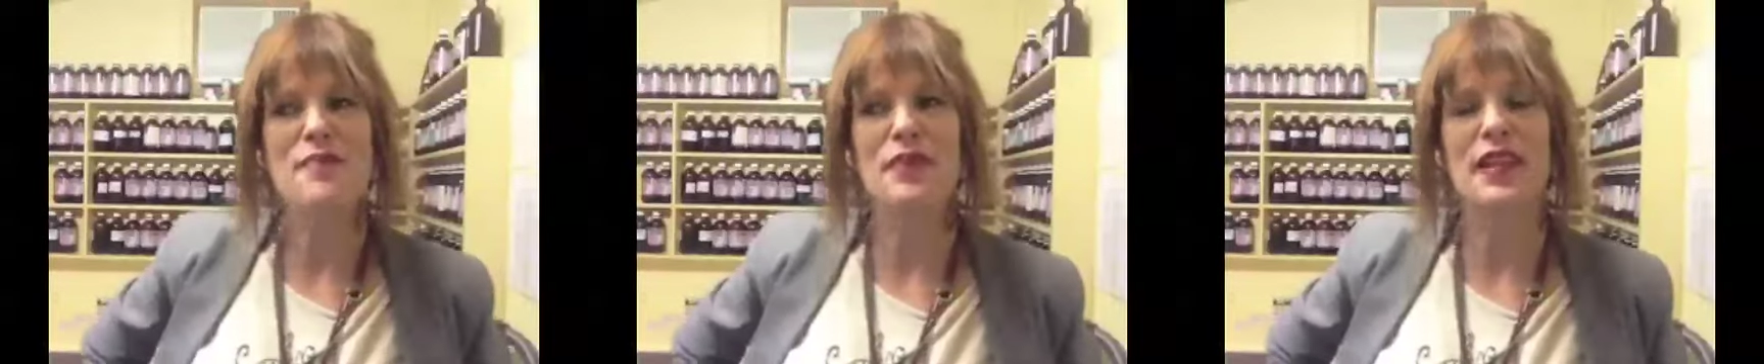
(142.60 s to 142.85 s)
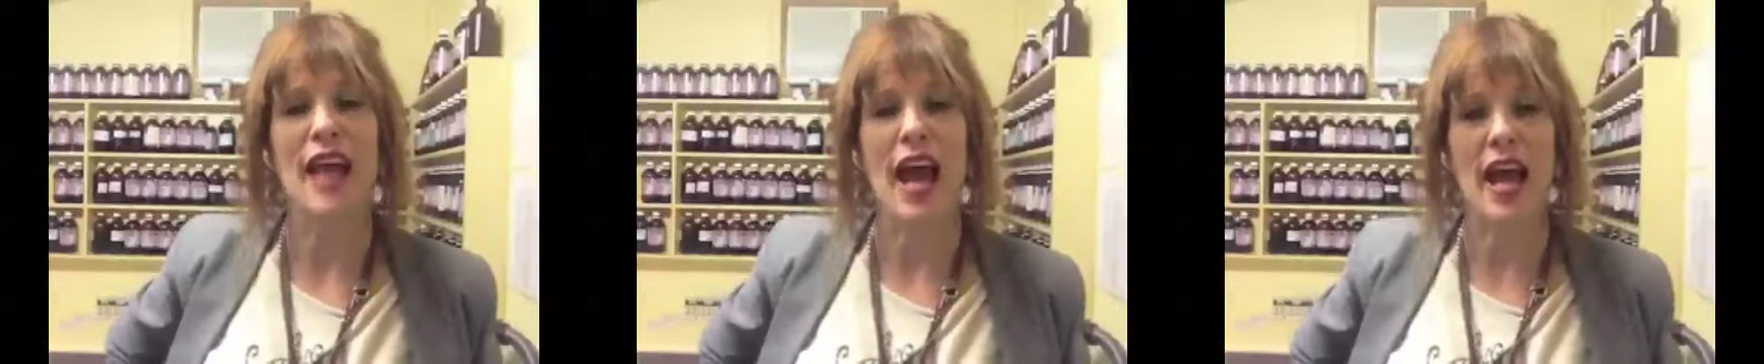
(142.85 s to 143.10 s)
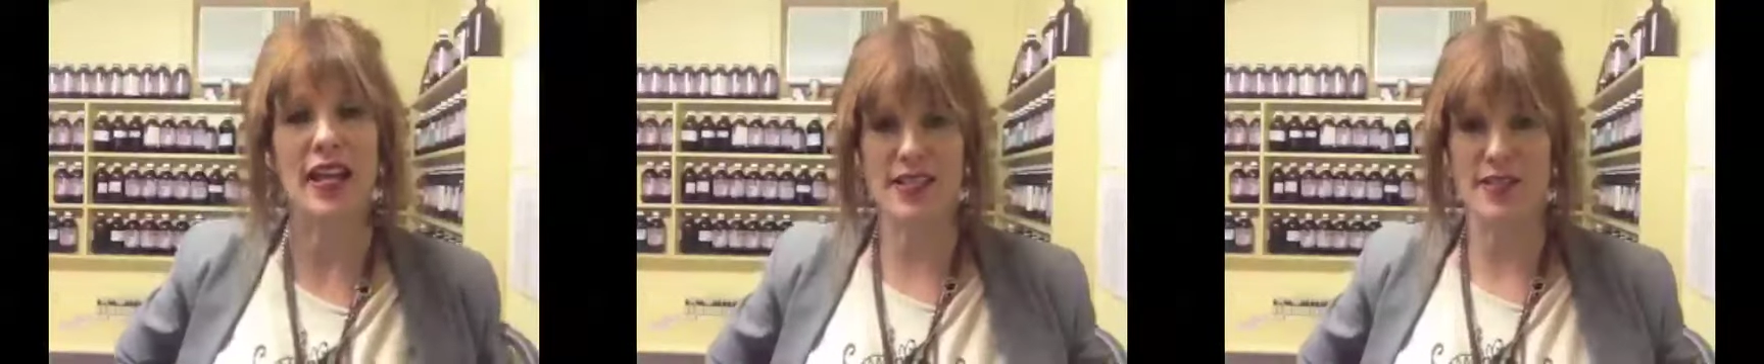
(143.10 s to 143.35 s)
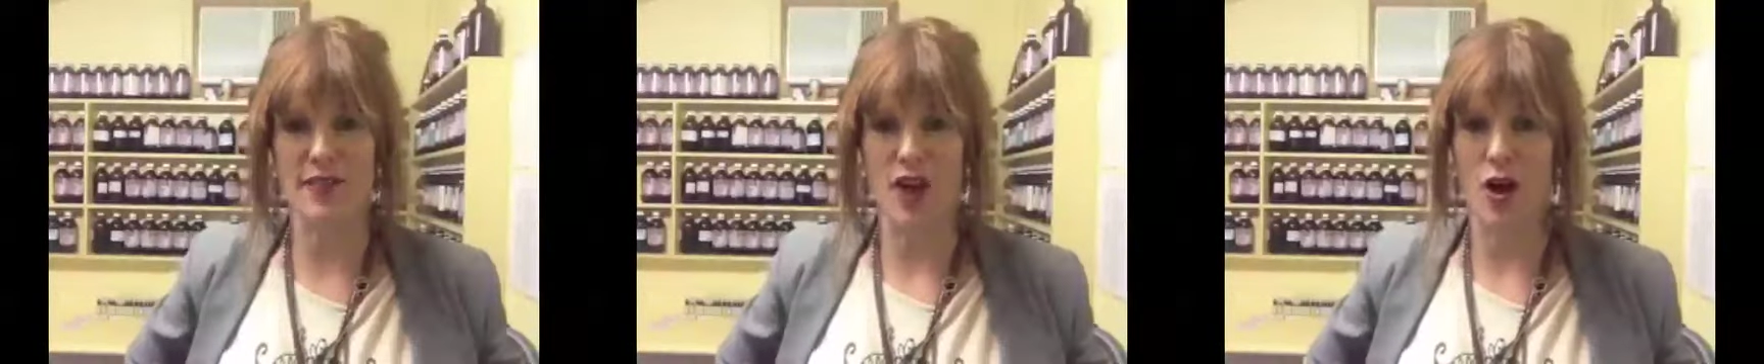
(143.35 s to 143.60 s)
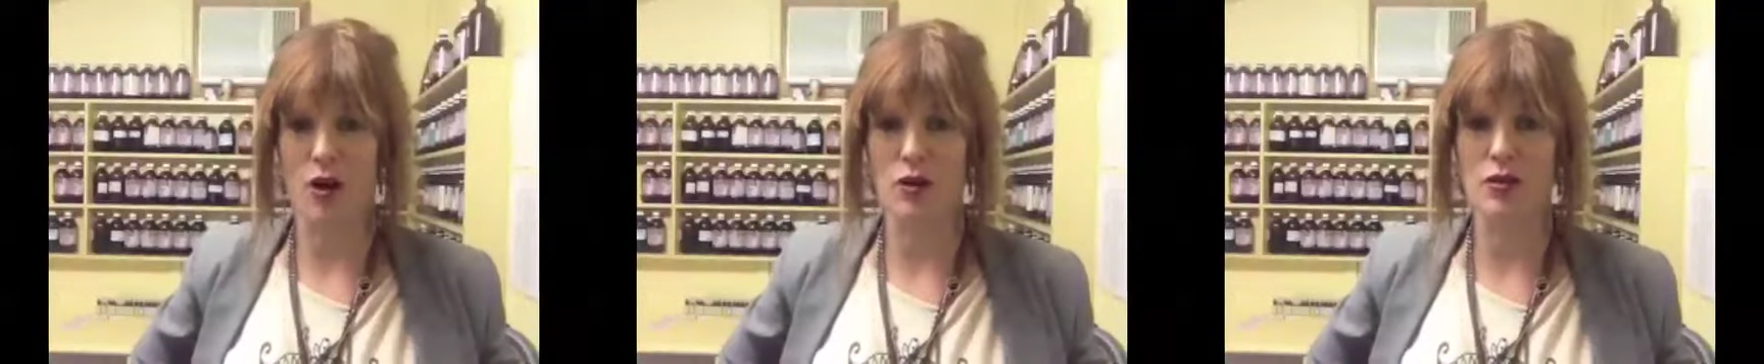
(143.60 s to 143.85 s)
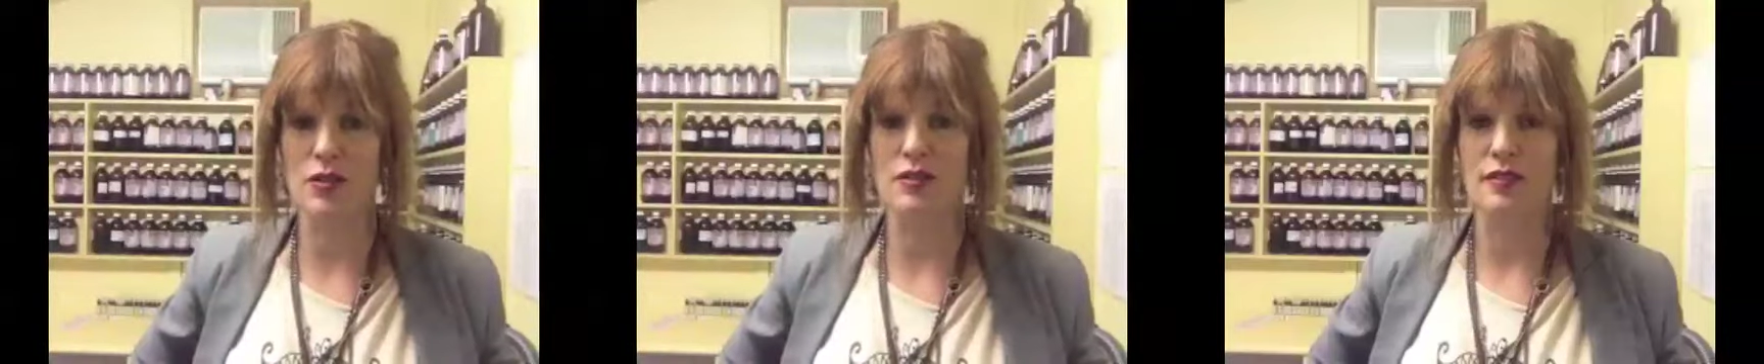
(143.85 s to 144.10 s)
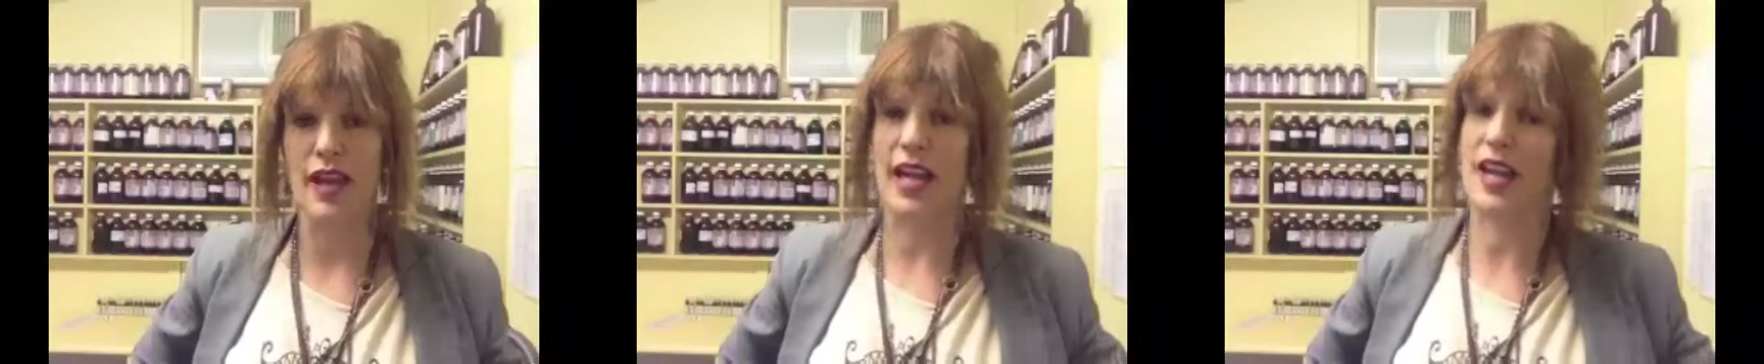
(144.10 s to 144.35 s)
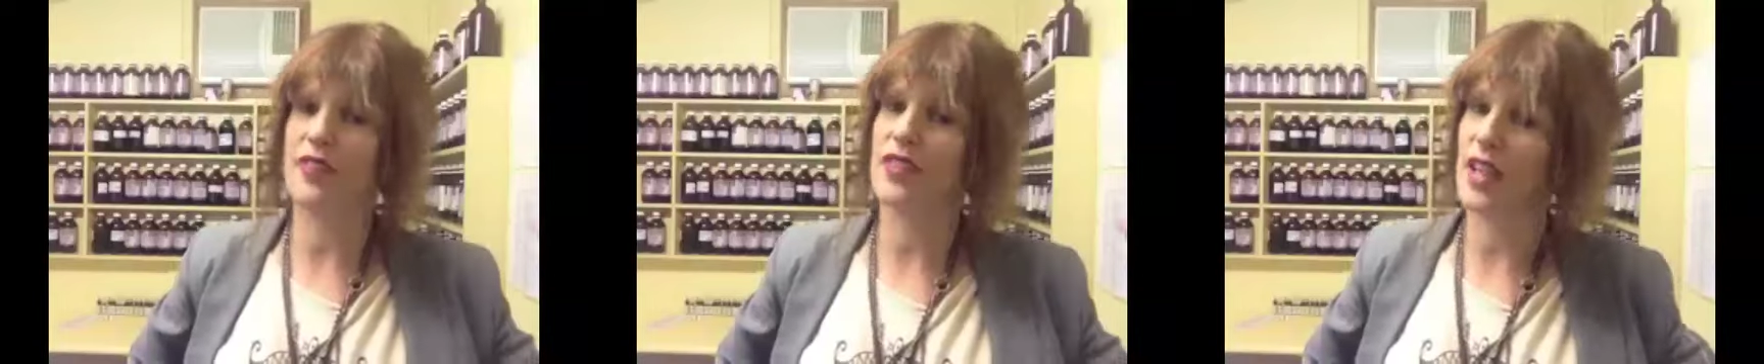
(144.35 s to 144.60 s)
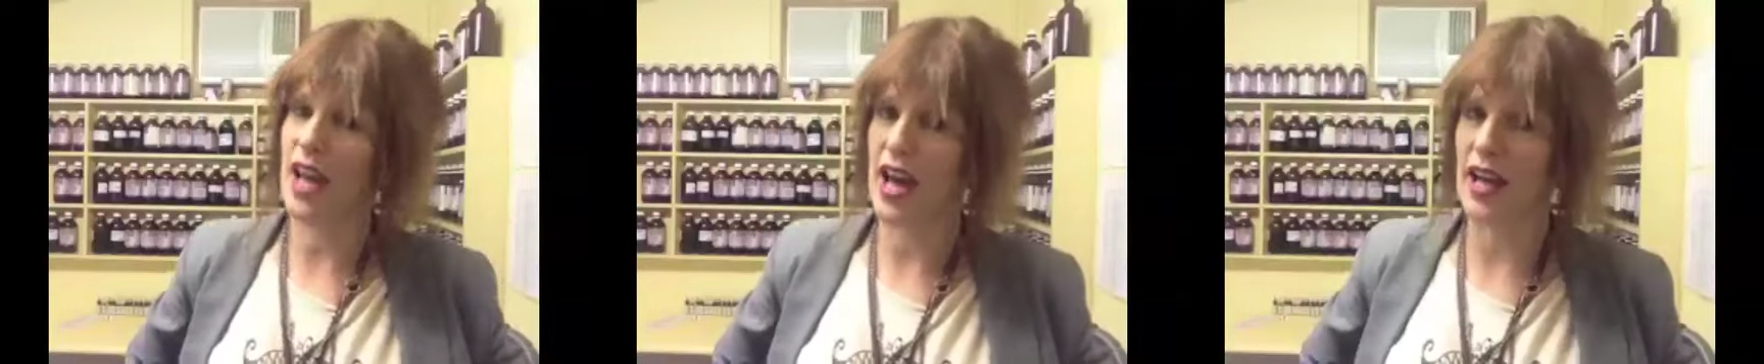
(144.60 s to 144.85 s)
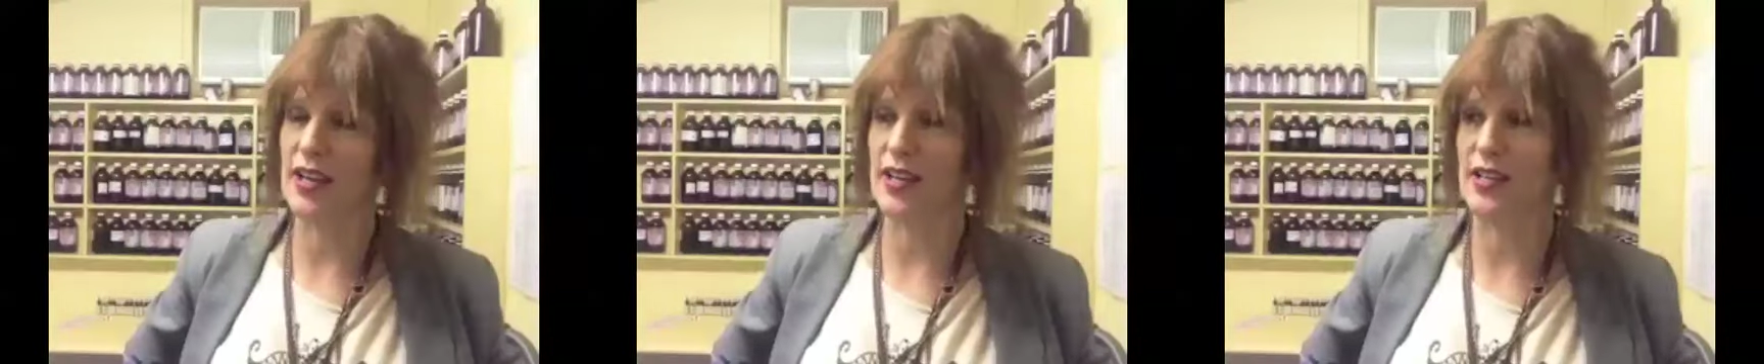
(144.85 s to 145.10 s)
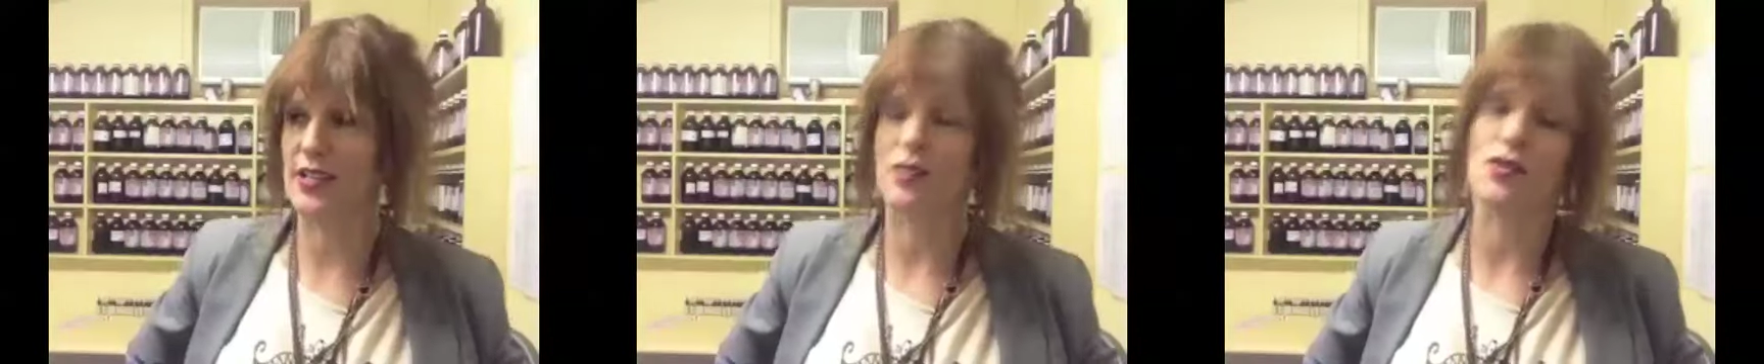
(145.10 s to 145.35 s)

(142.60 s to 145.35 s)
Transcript: gardeners of old, and even gardeners